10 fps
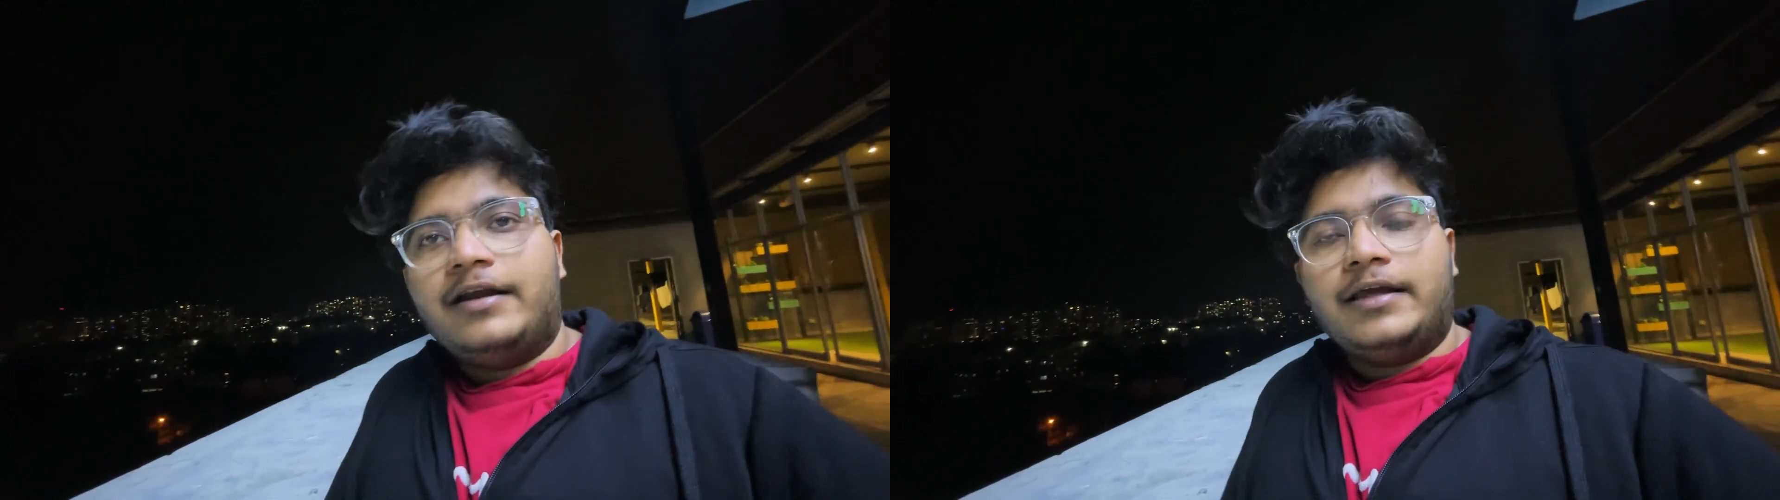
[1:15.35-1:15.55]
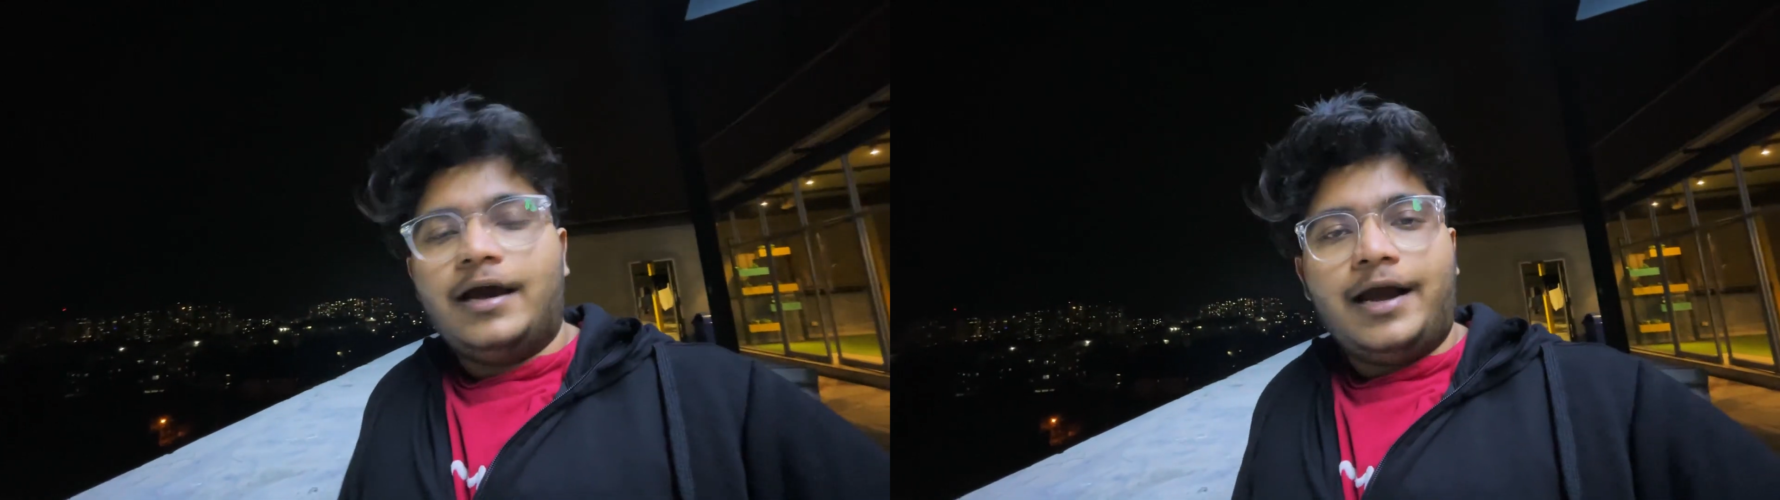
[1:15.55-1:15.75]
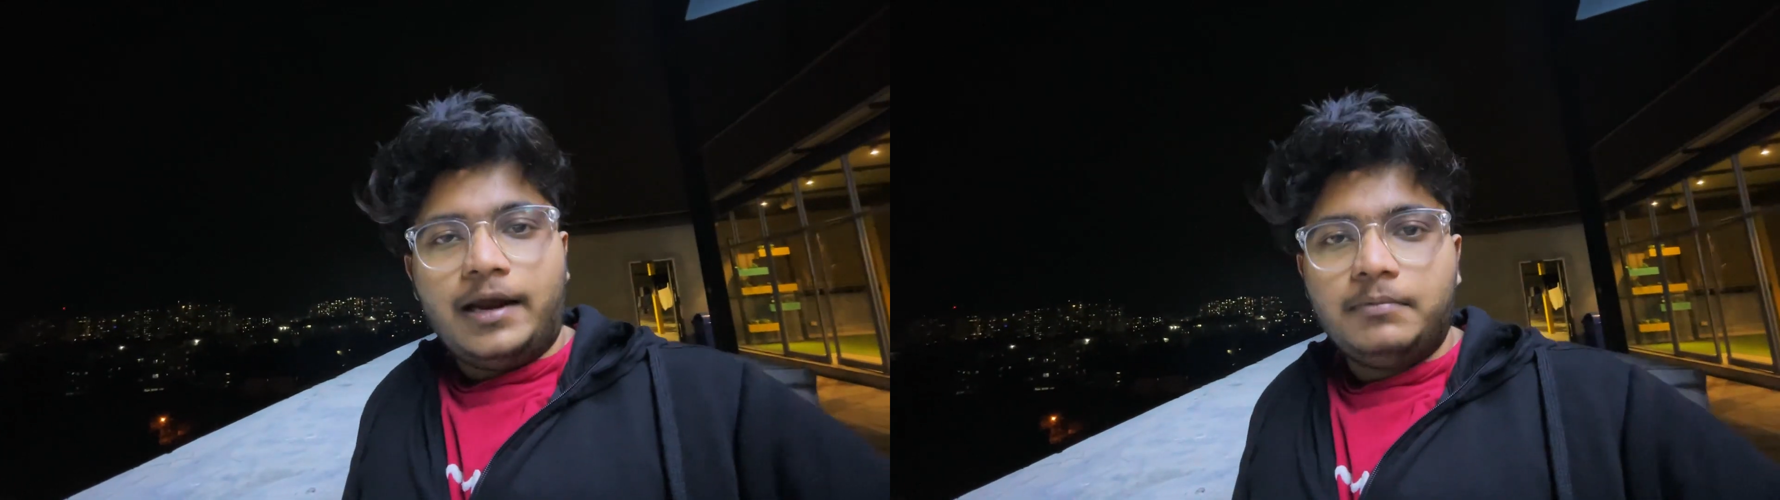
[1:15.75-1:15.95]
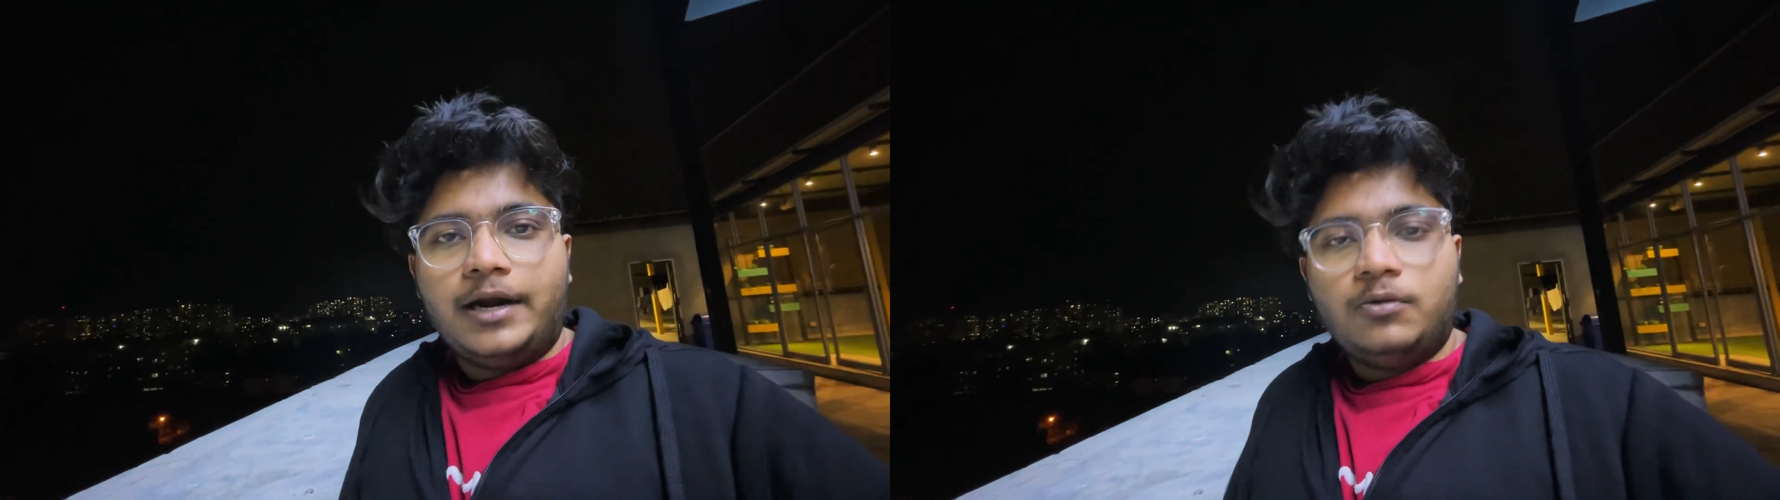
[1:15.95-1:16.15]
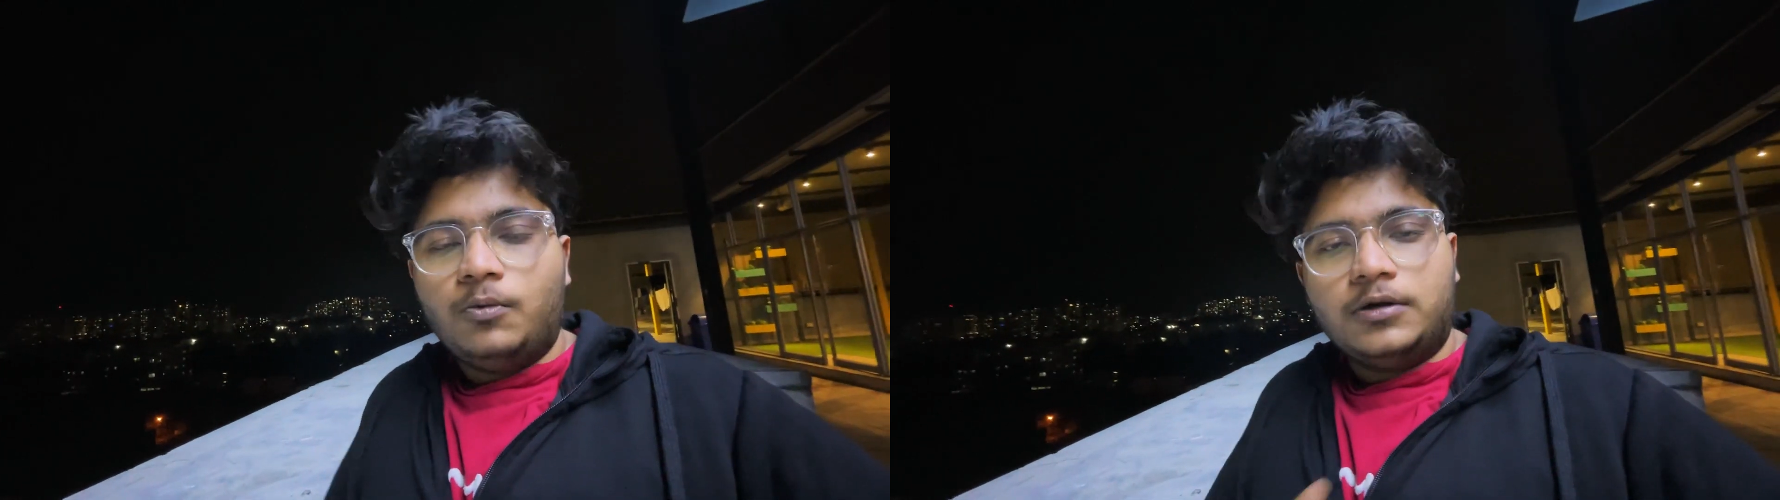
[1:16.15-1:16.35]
And yeah, I
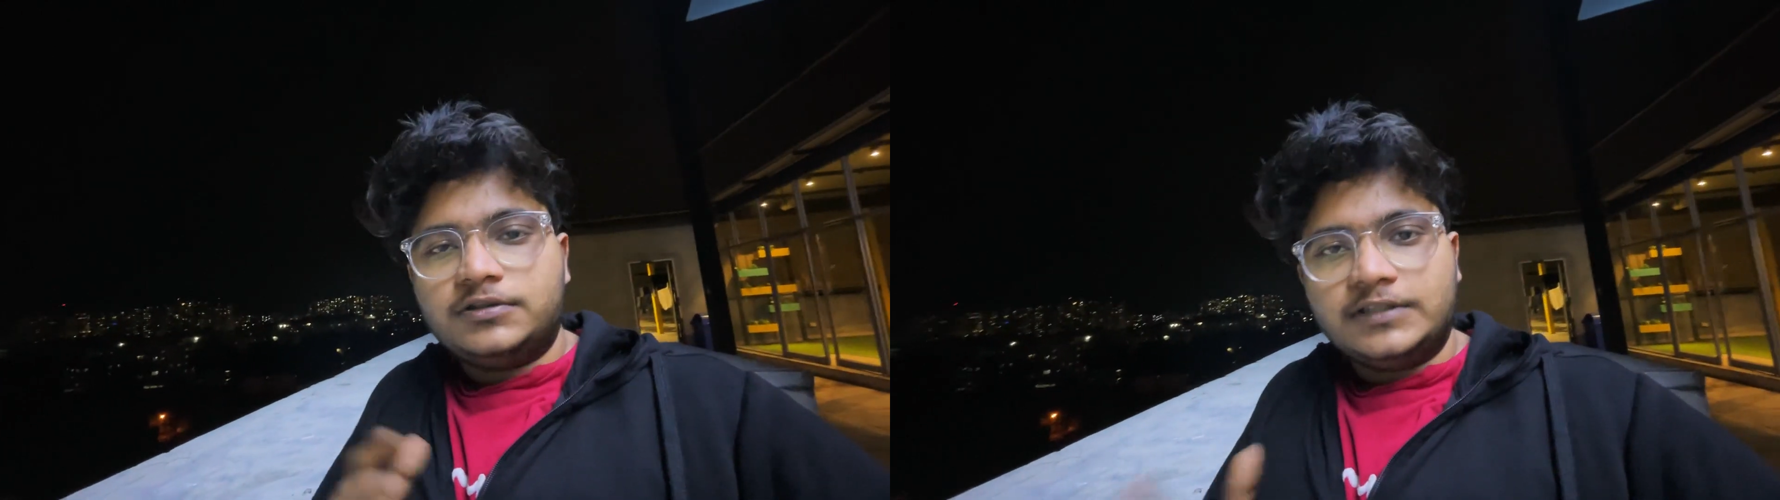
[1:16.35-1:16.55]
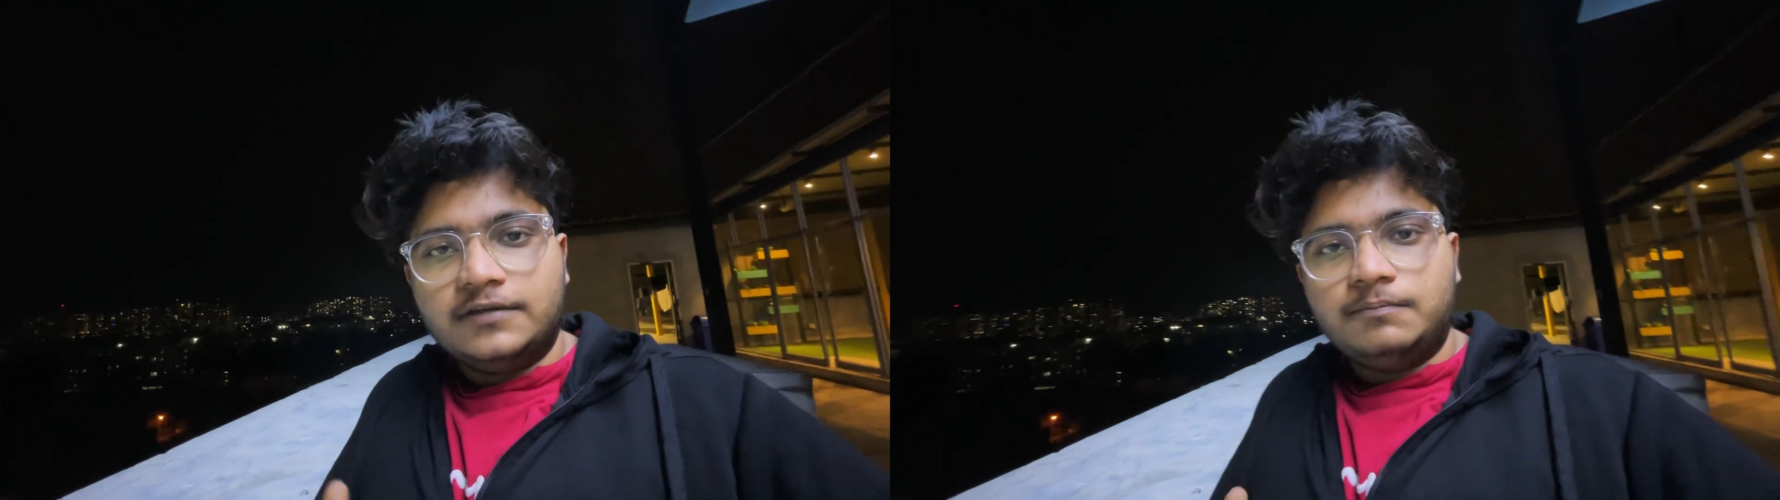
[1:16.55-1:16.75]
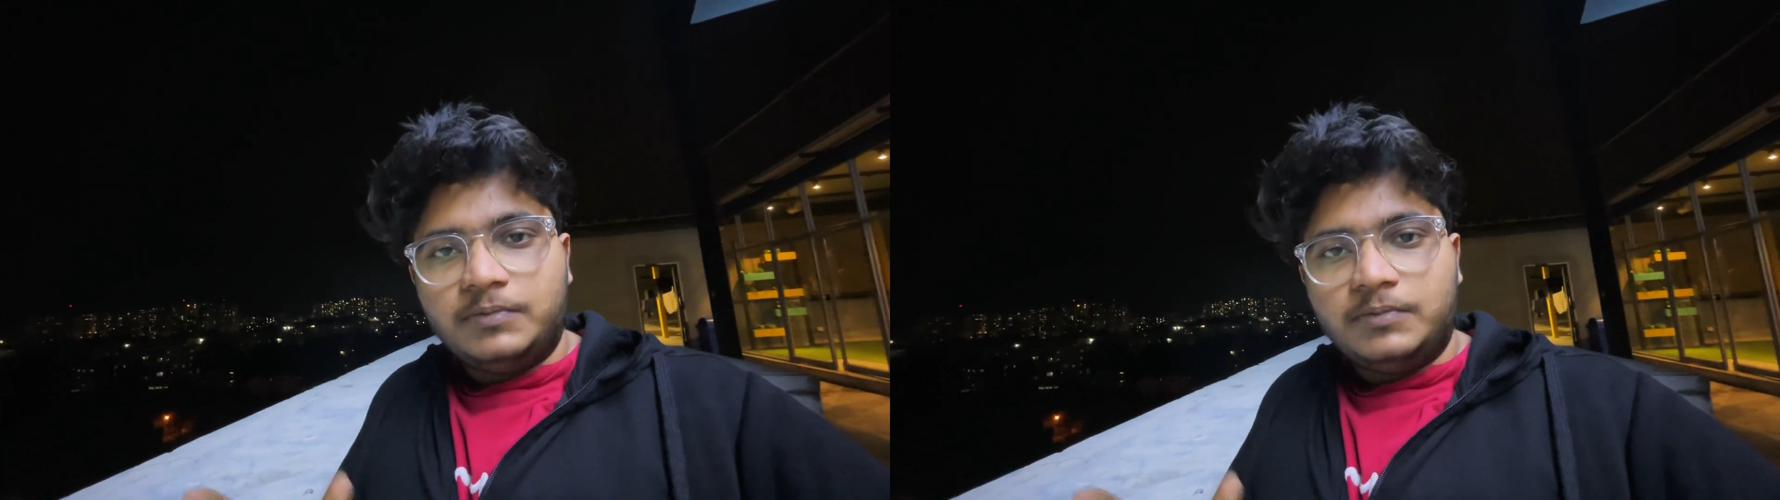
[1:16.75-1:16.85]
I don't want to say